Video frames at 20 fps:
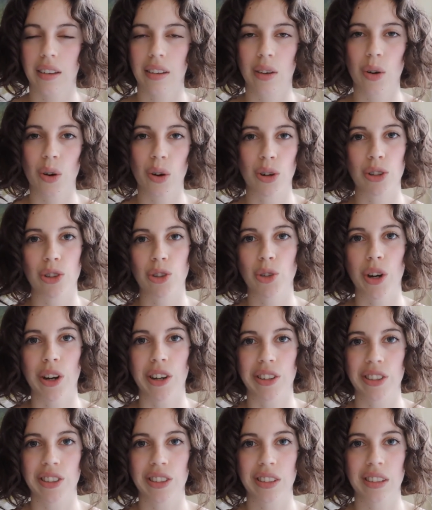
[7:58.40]
go to
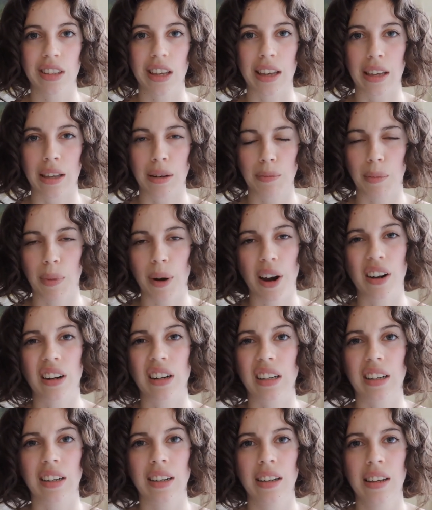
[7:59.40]
drugs and
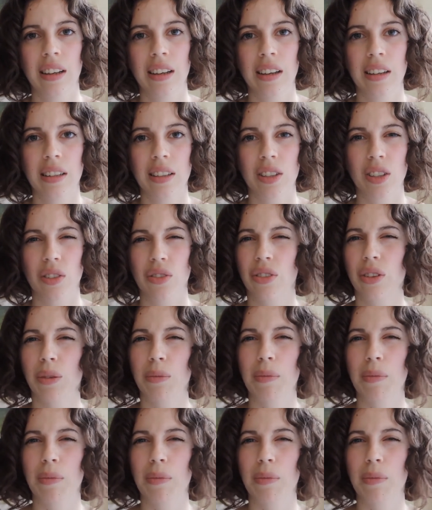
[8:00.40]
party to feel